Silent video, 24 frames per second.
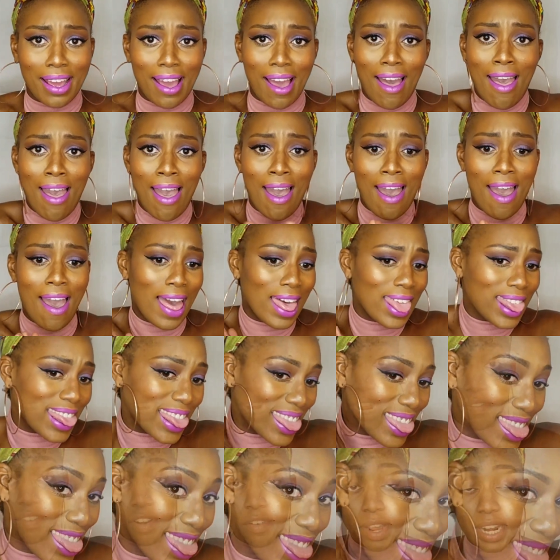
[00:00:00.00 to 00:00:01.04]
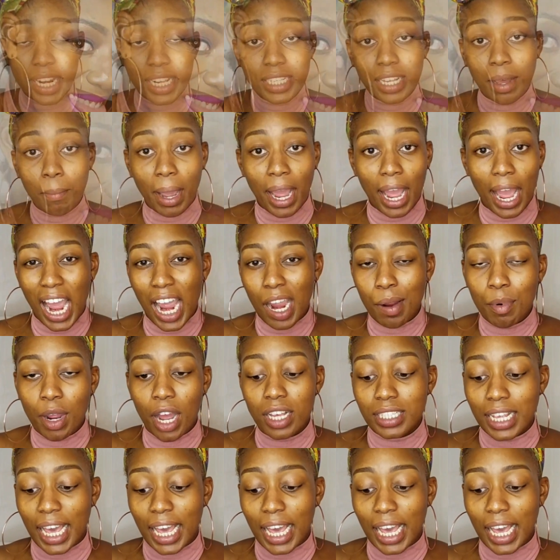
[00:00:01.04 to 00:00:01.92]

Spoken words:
I've already done my eyebrows.